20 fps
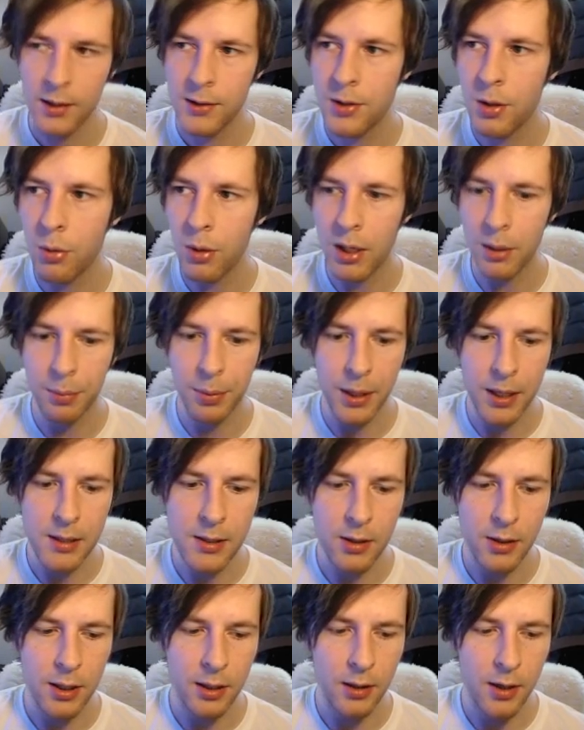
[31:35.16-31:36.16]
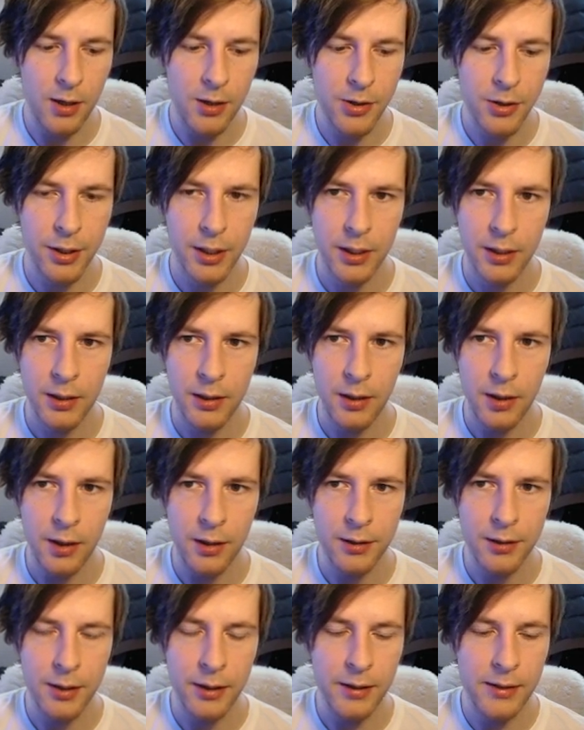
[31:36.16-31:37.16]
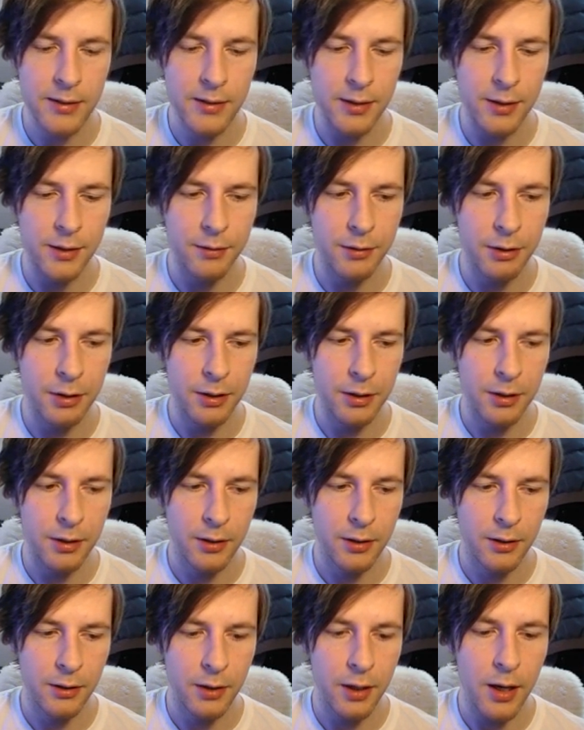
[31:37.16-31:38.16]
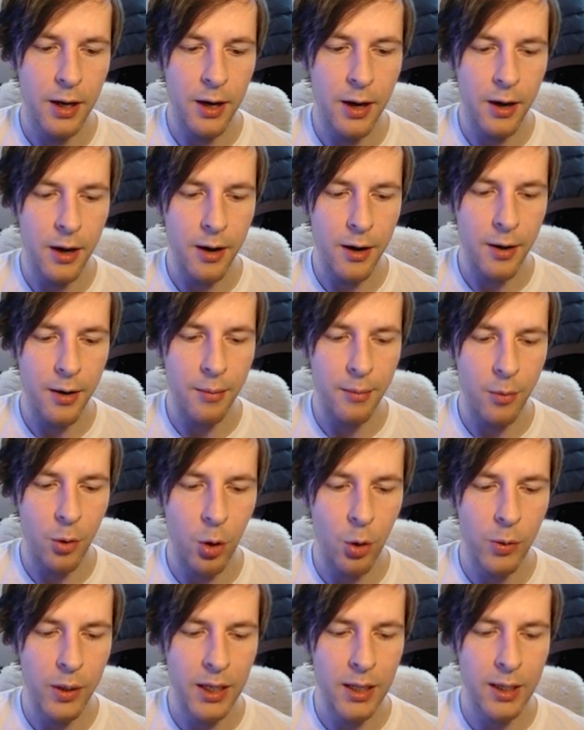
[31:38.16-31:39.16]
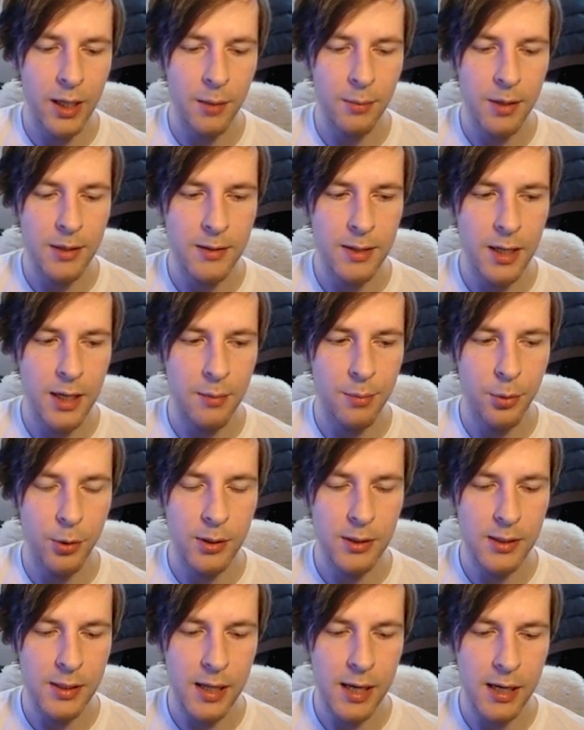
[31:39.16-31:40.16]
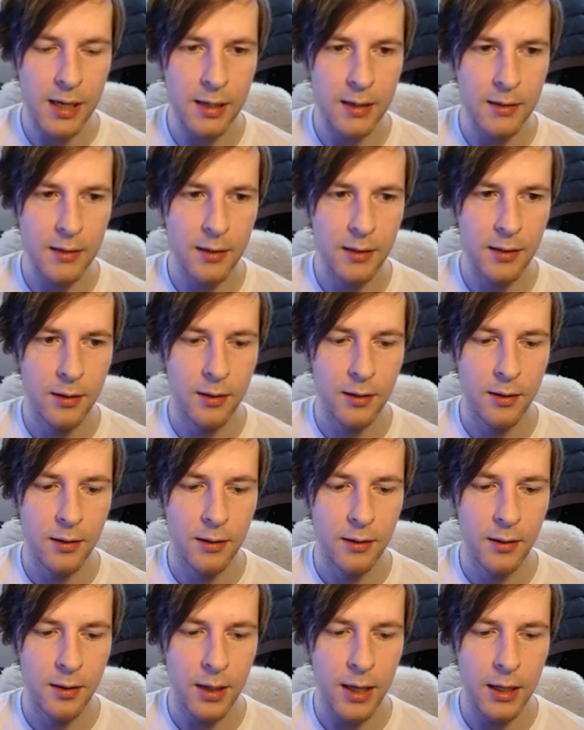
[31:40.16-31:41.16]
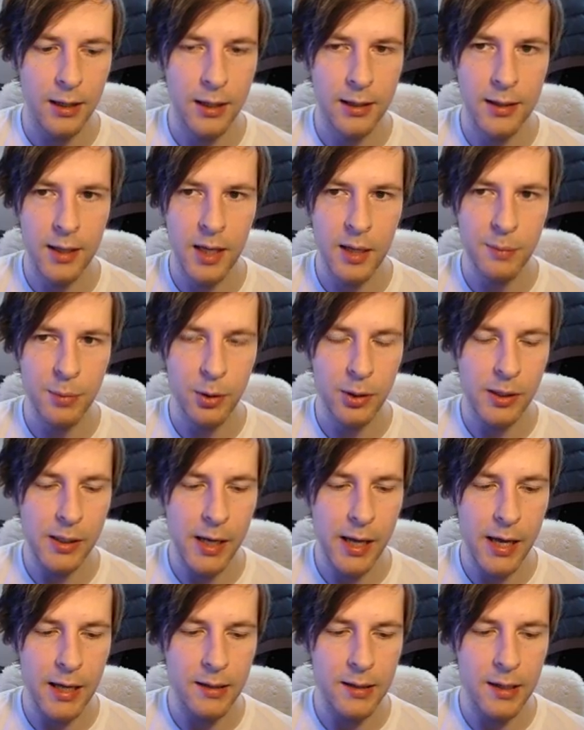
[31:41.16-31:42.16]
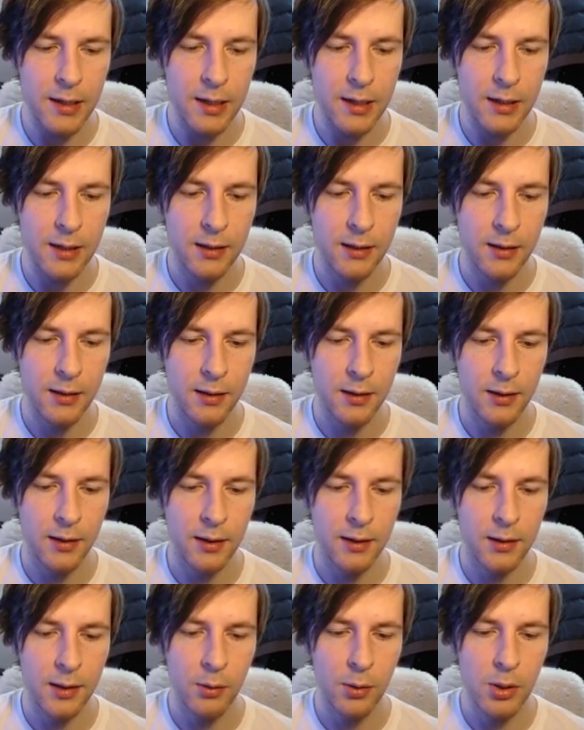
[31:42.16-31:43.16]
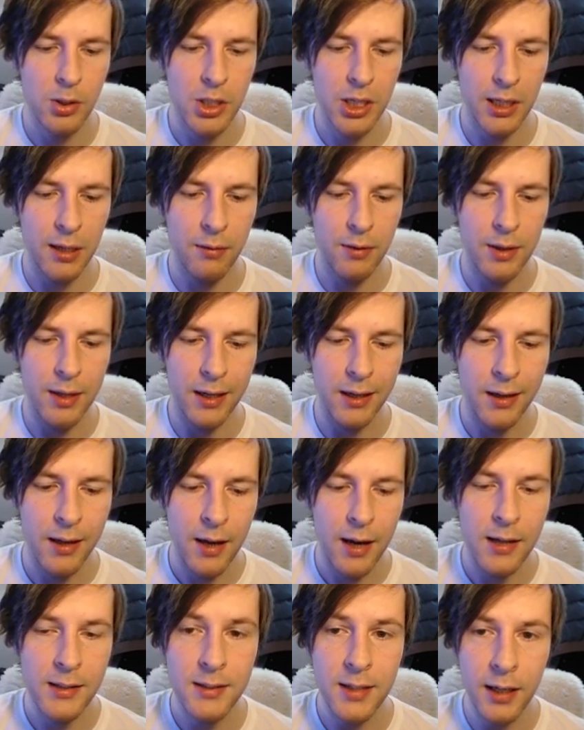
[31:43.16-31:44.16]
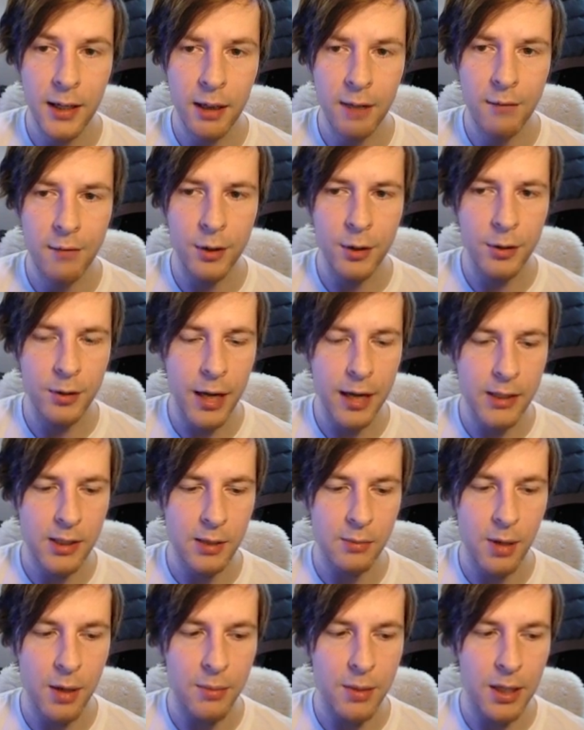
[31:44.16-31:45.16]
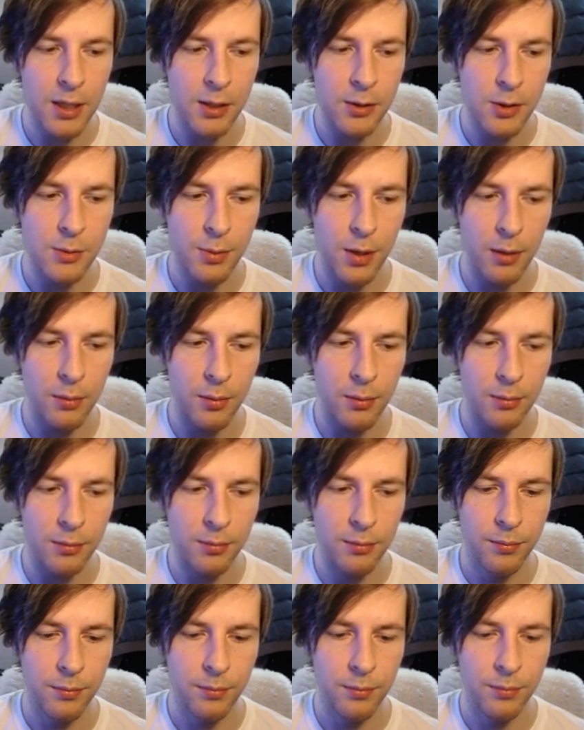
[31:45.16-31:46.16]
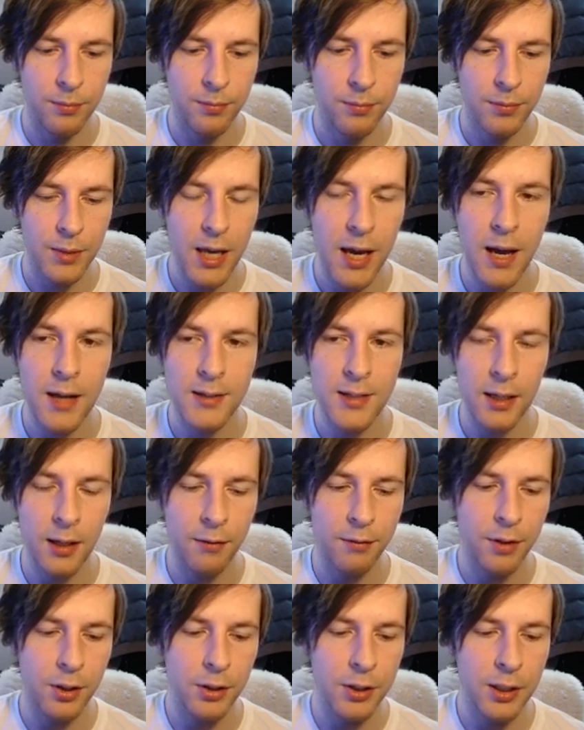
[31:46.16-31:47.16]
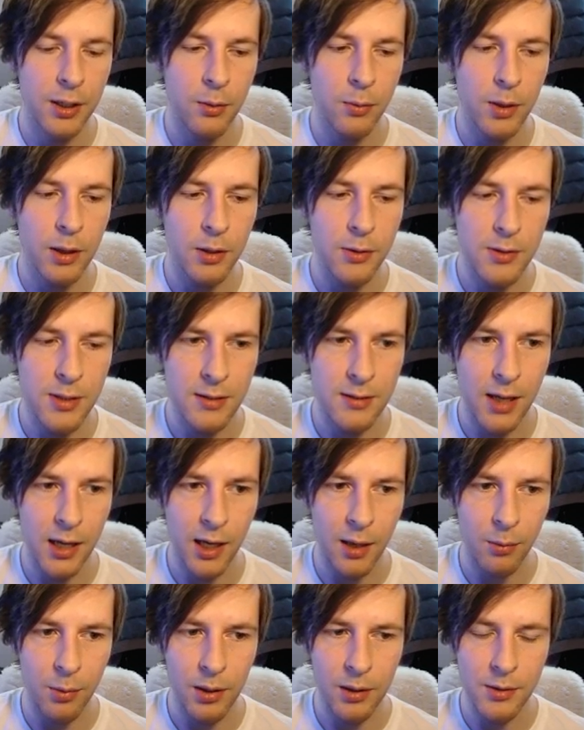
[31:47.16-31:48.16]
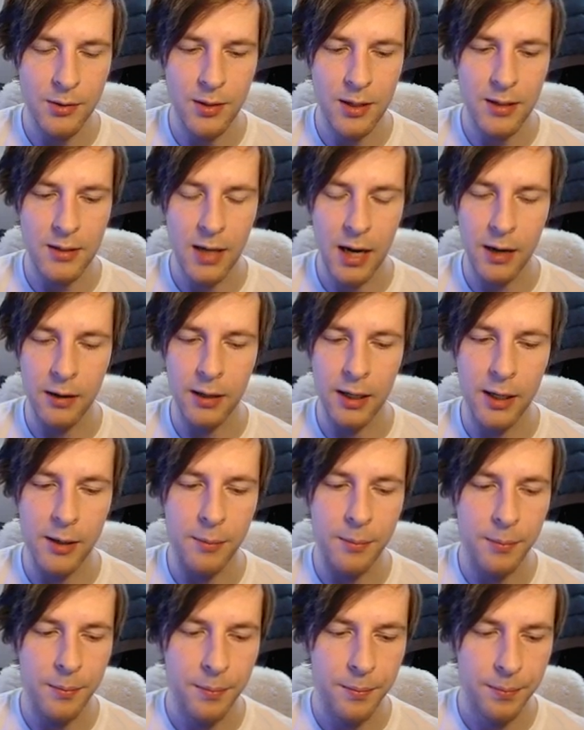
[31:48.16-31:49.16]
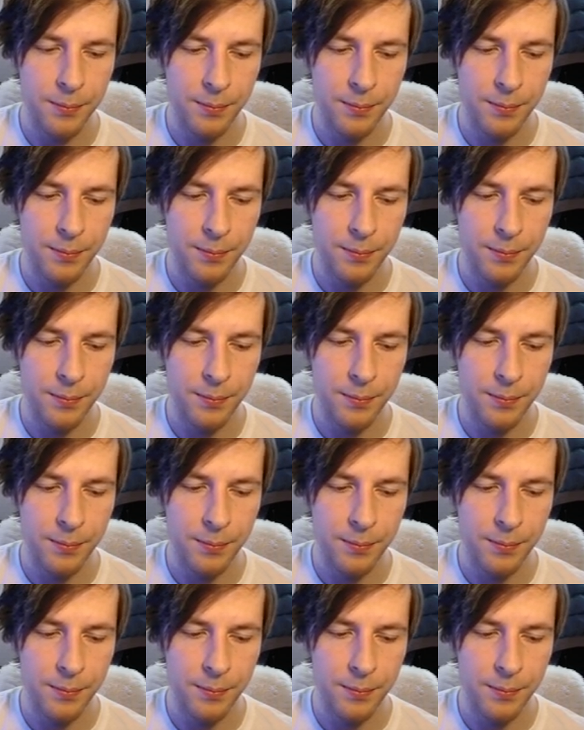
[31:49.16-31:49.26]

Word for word: So we could play Dirty Laundry onto this server, um, or we could keep it as a hit point in hand. I like the hit point in hand idea. I think we're going to check everything. A Psychic Field actually might be a huge problem. Yeah, Psychic Field here and we lose the Psychic and we lose the entire game.